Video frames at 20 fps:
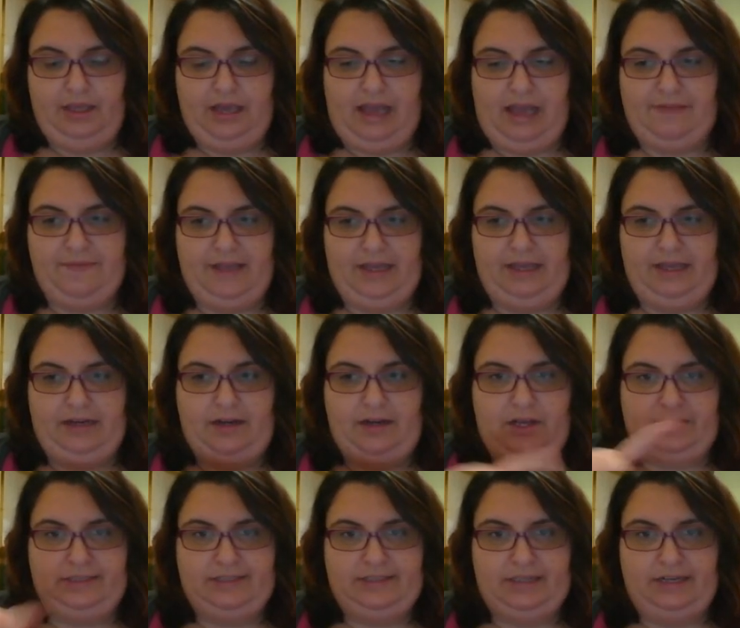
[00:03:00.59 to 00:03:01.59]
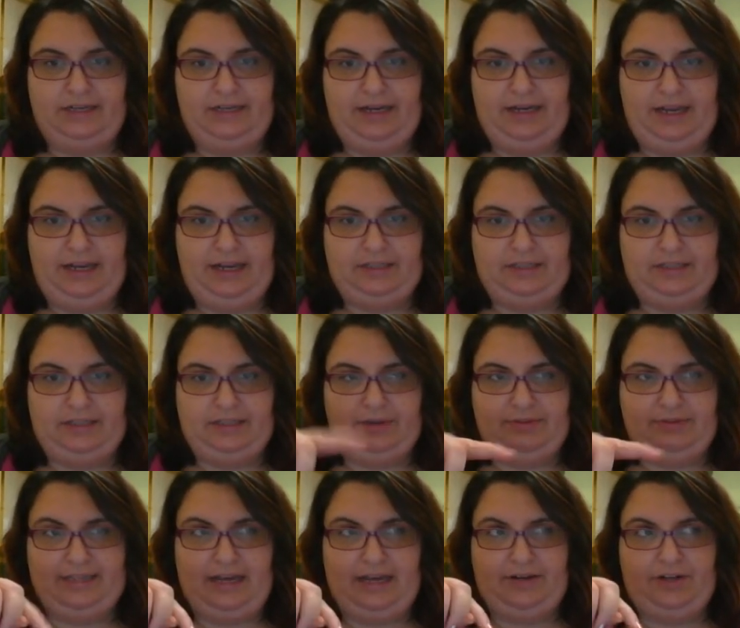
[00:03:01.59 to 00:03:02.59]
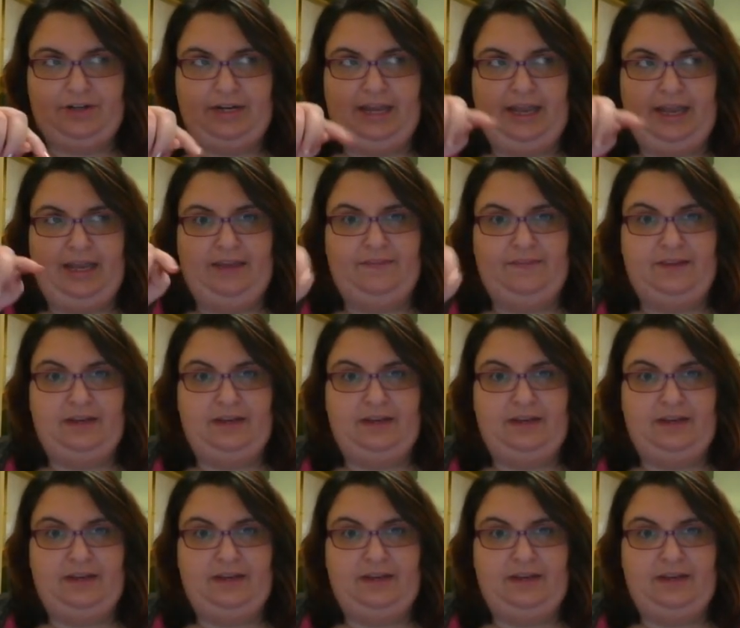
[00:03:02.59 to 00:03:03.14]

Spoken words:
And then on Sunday, so that was Saturday, and